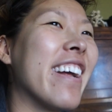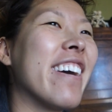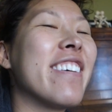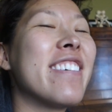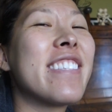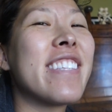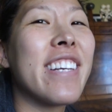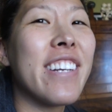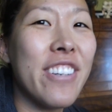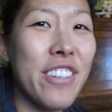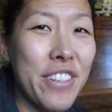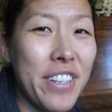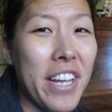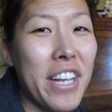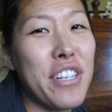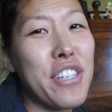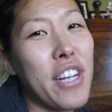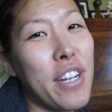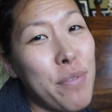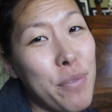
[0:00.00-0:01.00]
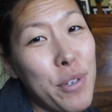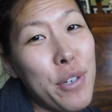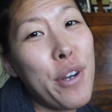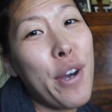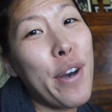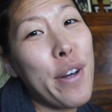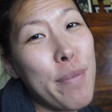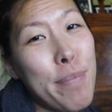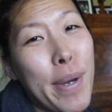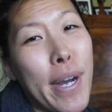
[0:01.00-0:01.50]
And I was like, okay, John, we'll
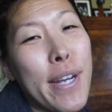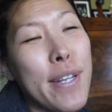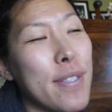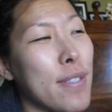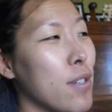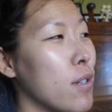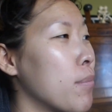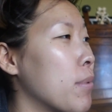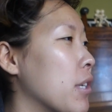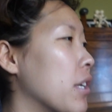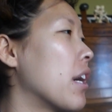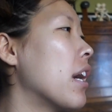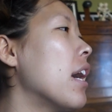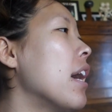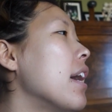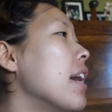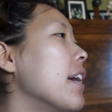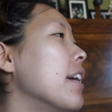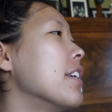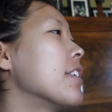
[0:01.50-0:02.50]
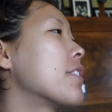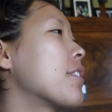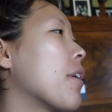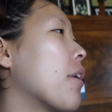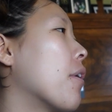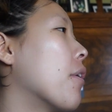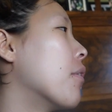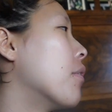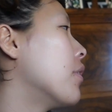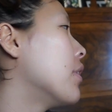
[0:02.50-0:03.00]
call it Boxtober.
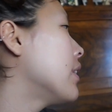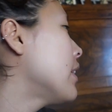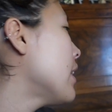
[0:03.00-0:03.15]
So